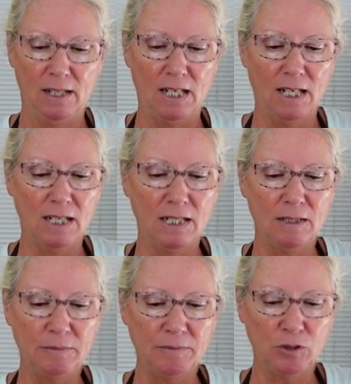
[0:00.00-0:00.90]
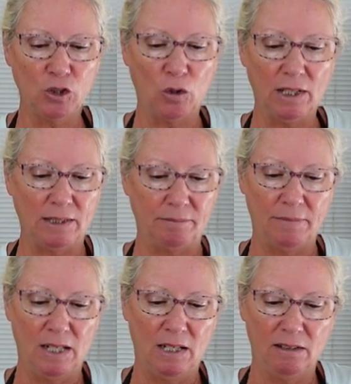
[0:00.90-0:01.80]
Dawn.
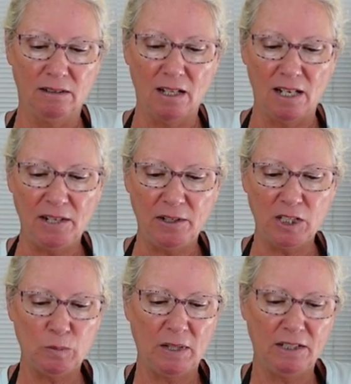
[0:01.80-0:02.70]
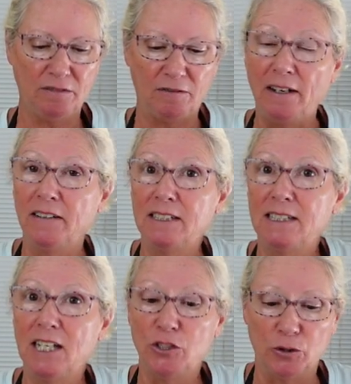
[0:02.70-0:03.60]
Love how you explain the firing
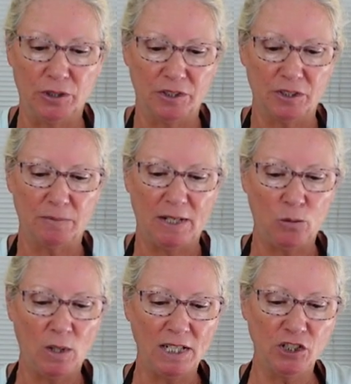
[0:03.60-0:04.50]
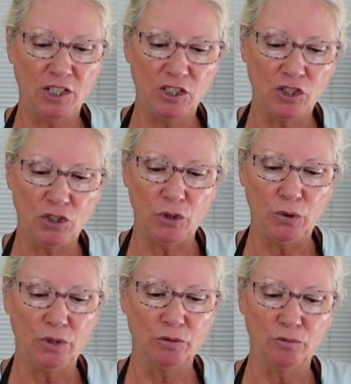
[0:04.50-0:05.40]
schedules. My question is,
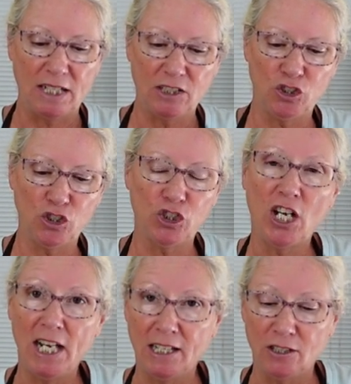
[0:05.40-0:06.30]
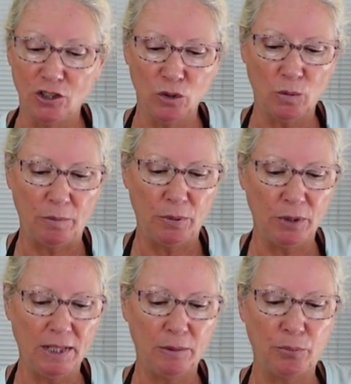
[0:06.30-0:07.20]
do the rates change when
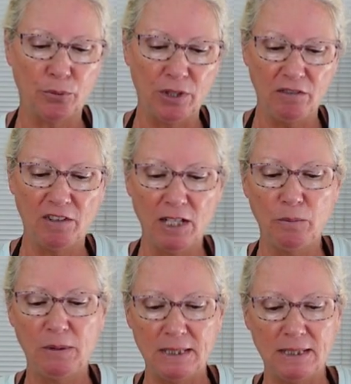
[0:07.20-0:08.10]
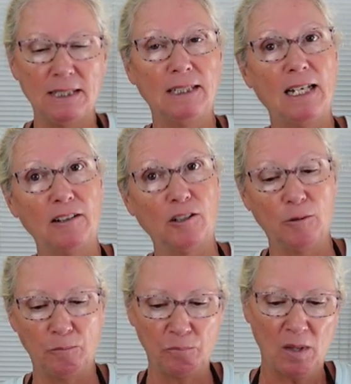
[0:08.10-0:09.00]
putting pre-fired pieces together?
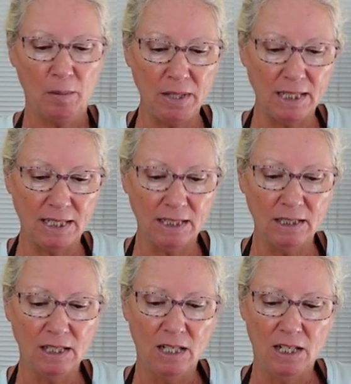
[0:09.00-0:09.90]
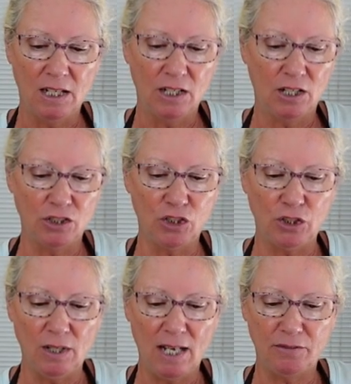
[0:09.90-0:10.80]
Meaning, do
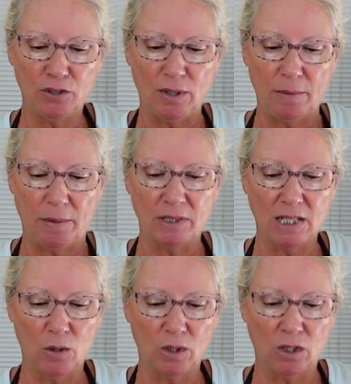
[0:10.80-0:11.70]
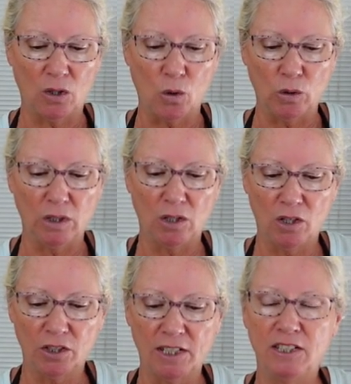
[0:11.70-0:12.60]
you have to ramp up slower or hold
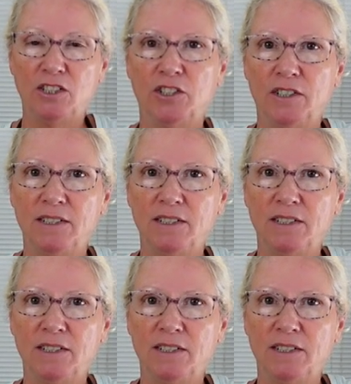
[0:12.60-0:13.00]
longer in certain